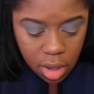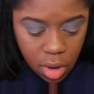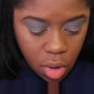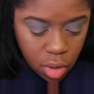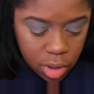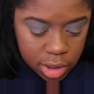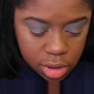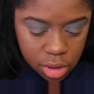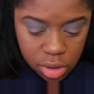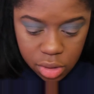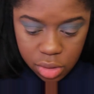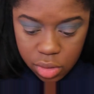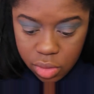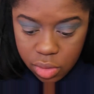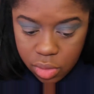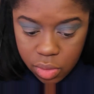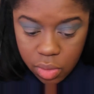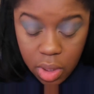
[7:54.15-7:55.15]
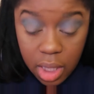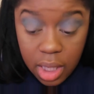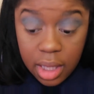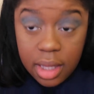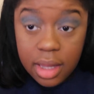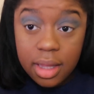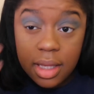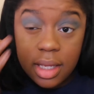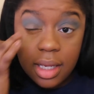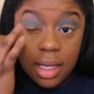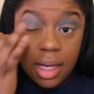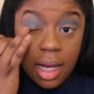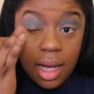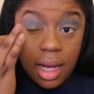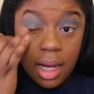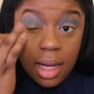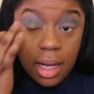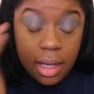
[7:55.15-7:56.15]
onto
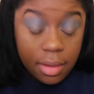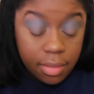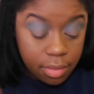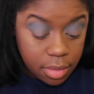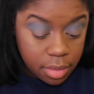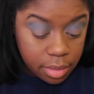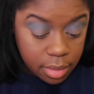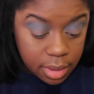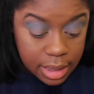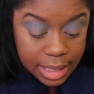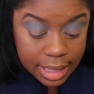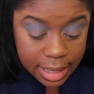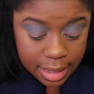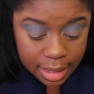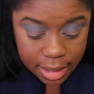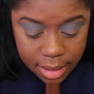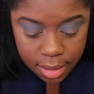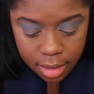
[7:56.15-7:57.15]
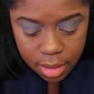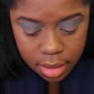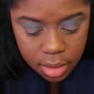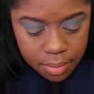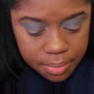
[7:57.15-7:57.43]
the lid.